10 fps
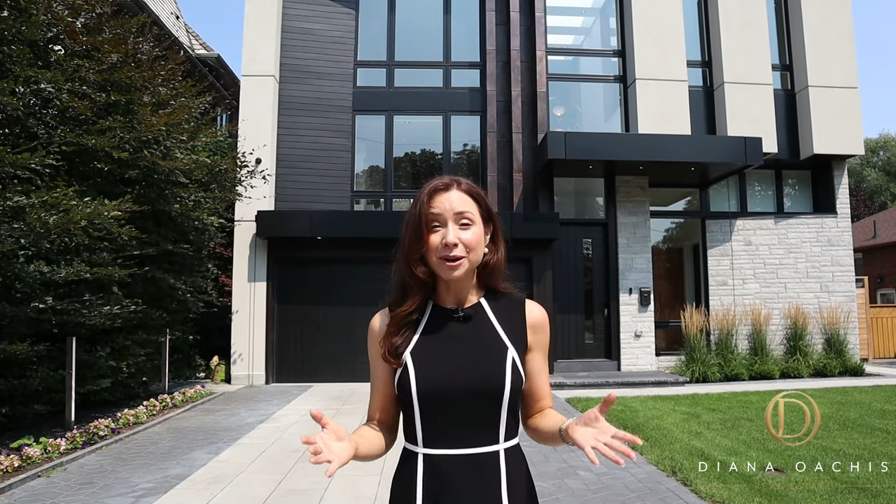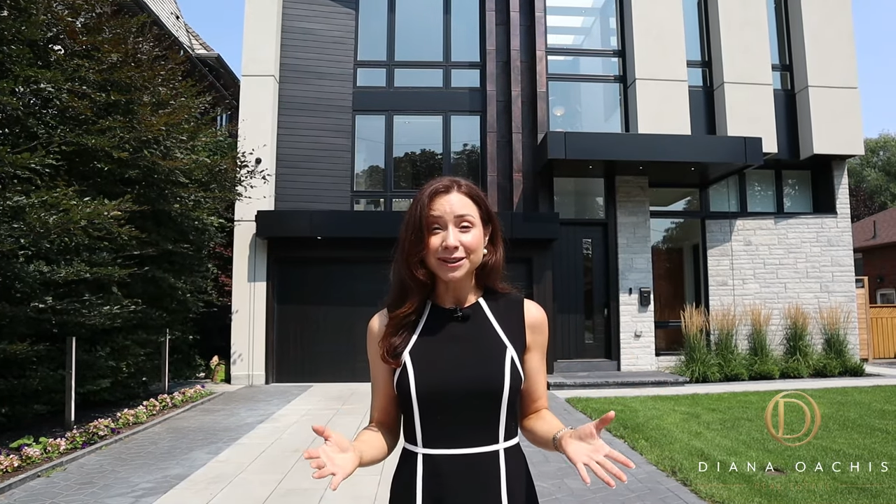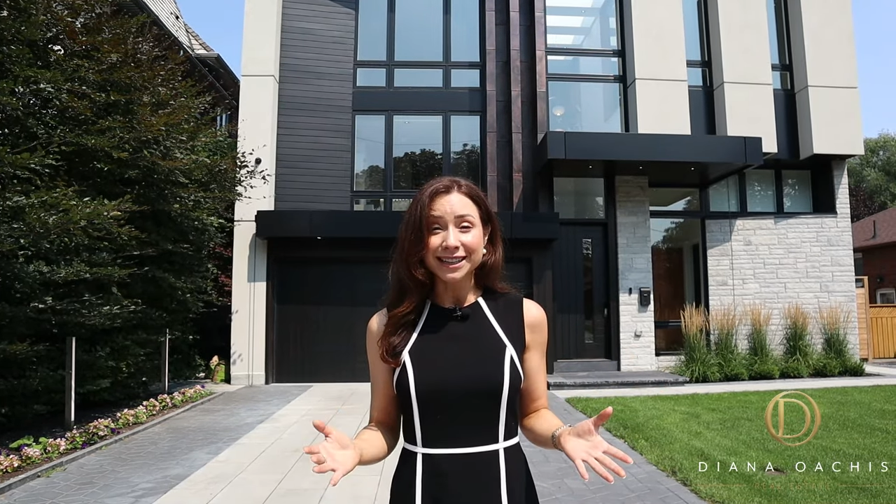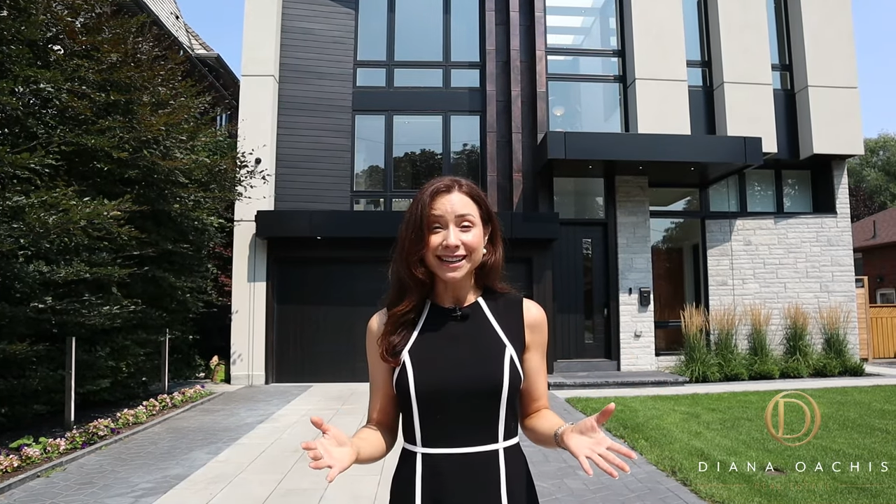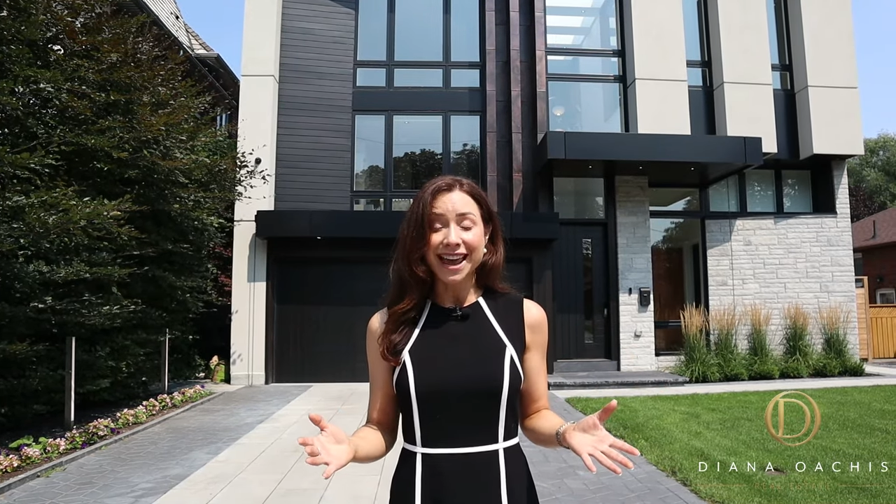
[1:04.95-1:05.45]

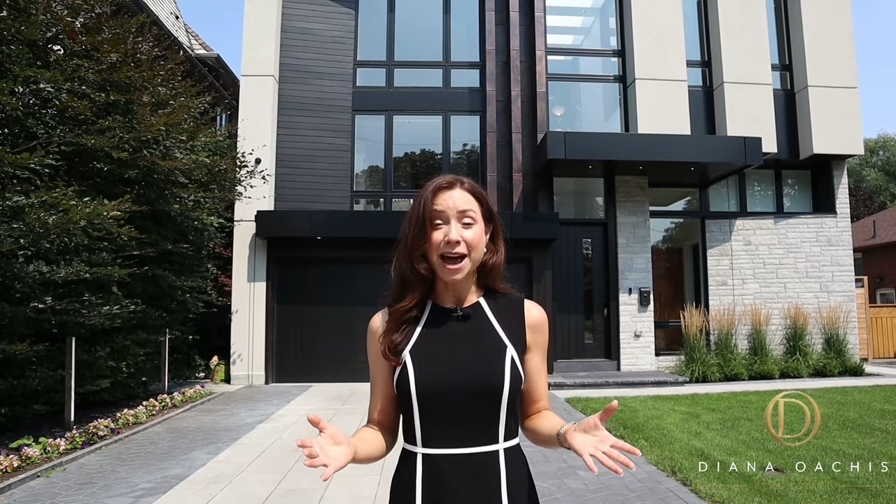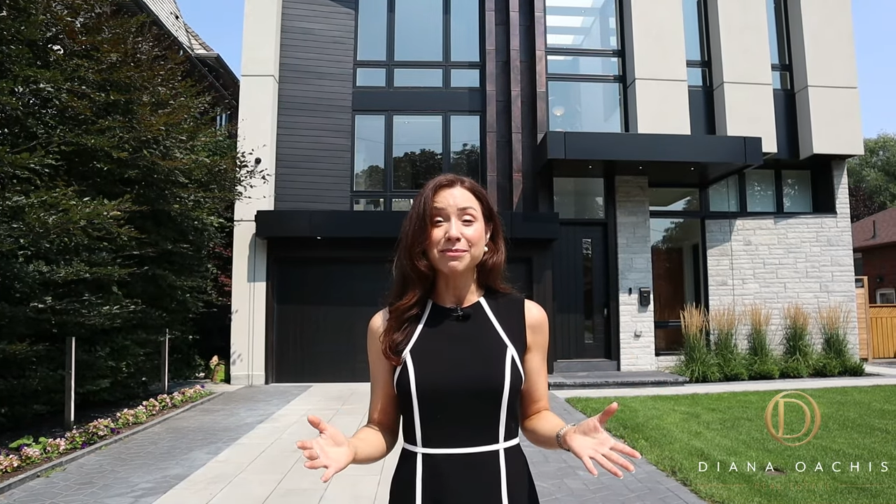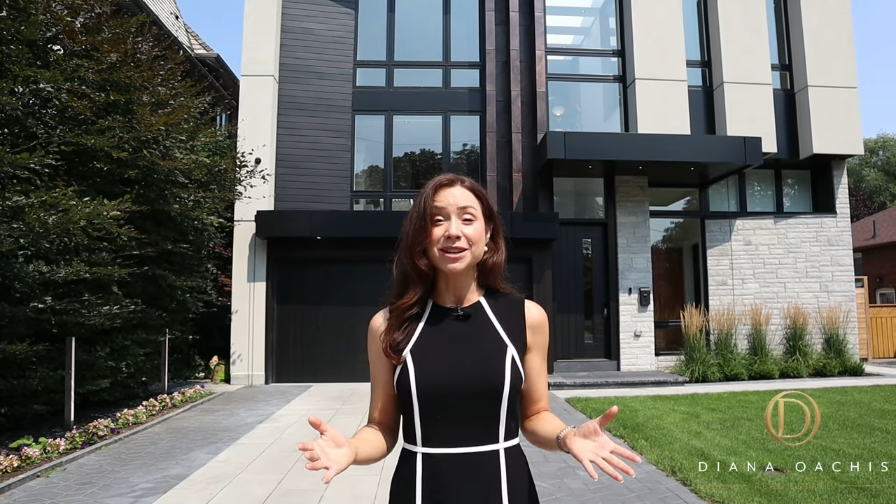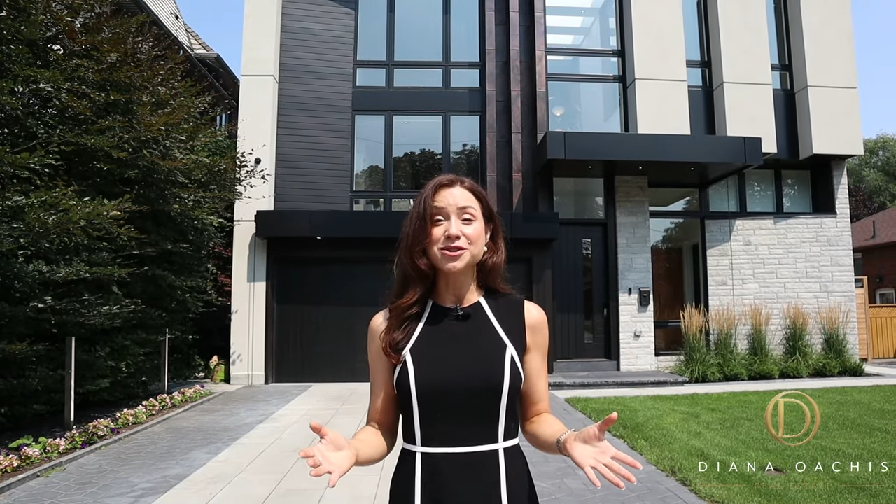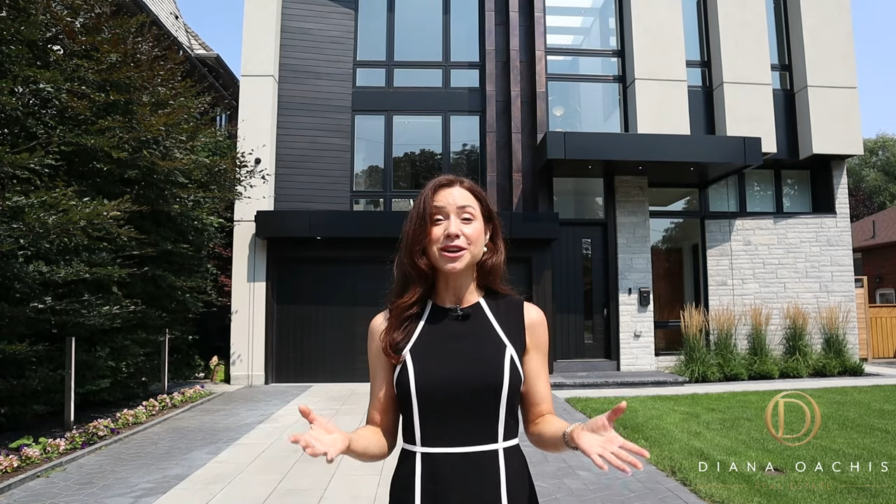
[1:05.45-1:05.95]
built-in
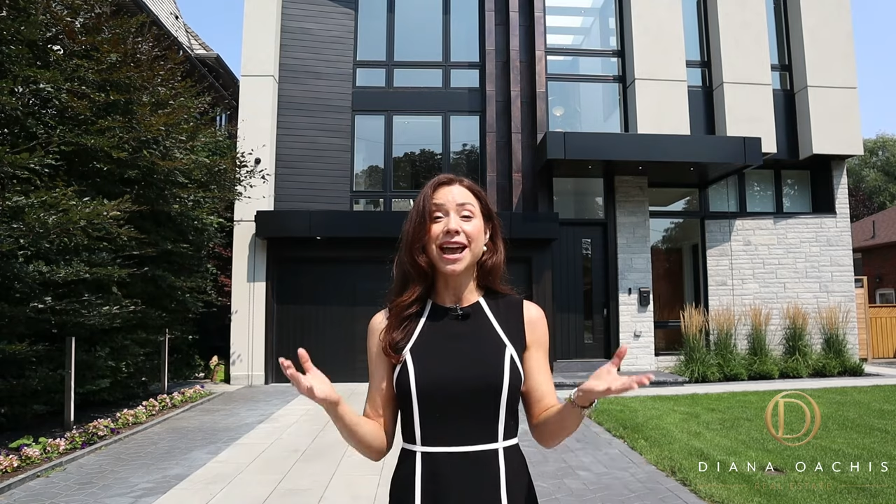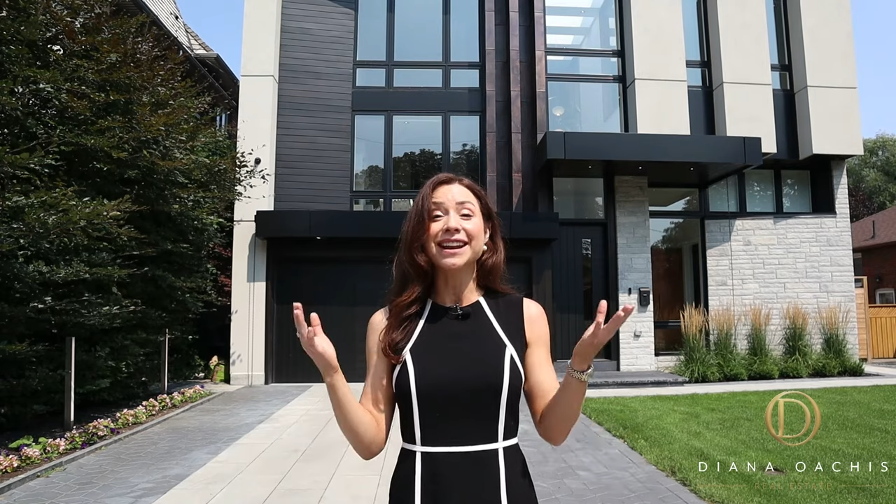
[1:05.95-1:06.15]
cabinetry